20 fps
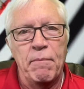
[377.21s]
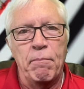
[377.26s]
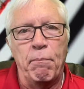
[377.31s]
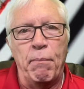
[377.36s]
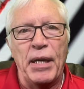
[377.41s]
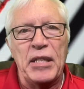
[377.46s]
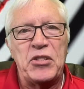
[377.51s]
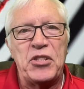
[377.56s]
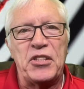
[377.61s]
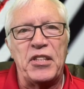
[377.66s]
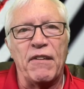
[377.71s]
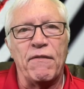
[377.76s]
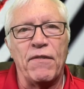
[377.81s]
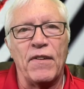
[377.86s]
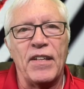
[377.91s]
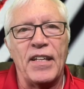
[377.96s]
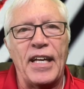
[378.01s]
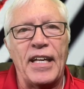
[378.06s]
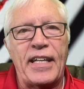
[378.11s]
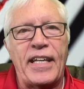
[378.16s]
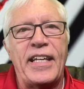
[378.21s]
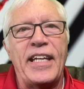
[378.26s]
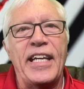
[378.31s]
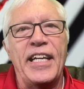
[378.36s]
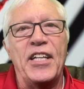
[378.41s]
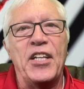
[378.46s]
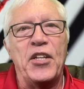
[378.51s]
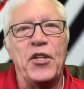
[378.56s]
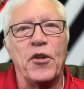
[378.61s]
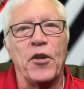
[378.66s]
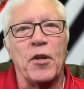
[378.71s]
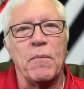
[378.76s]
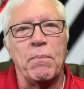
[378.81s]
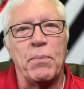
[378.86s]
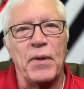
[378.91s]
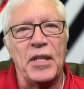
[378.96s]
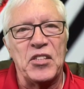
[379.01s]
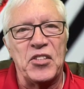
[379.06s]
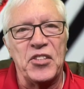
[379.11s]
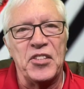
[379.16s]
Best of luck in your
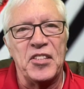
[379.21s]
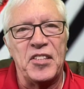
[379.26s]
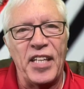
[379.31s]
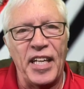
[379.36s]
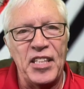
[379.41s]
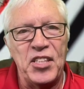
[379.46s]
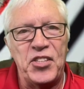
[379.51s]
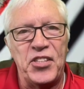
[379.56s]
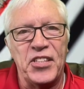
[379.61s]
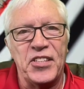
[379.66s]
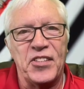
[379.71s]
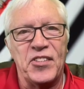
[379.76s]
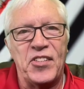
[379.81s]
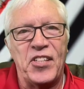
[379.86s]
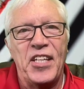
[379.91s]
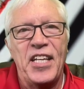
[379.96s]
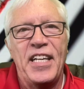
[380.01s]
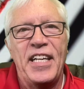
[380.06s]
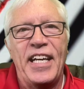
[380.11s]
presentations,